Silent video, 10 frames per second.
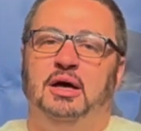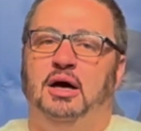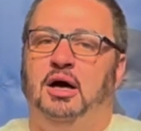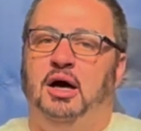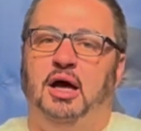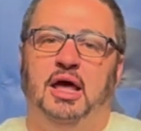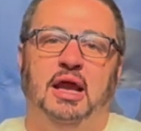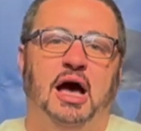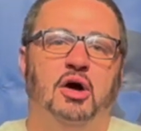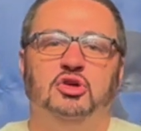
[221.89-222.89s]
and
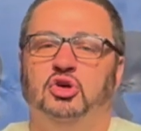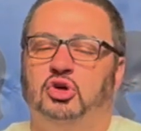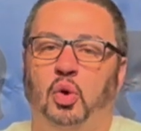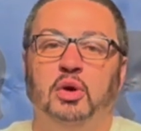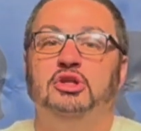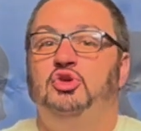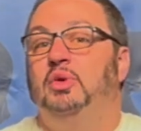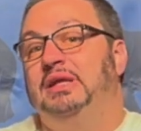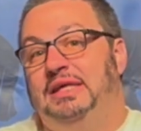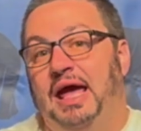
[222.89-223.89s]
how you're going
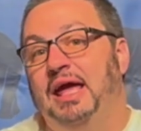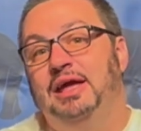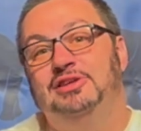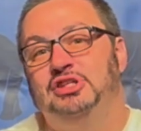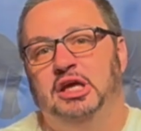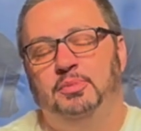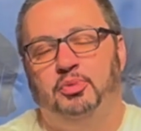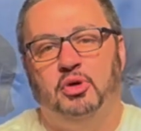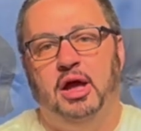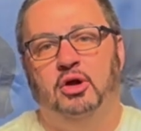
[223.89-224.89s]
to engage in
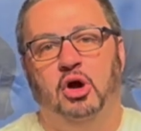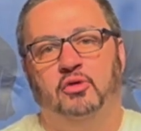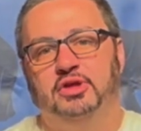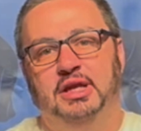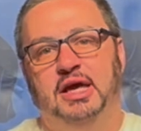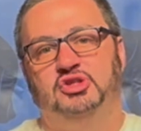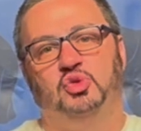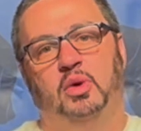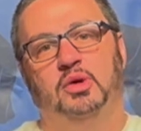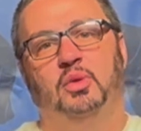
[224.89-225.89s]
prayer over the next
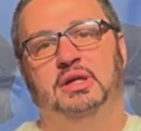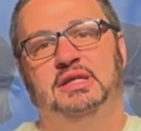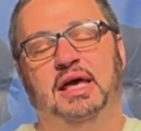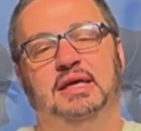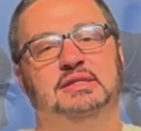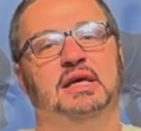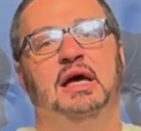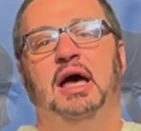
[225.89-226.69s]
21 days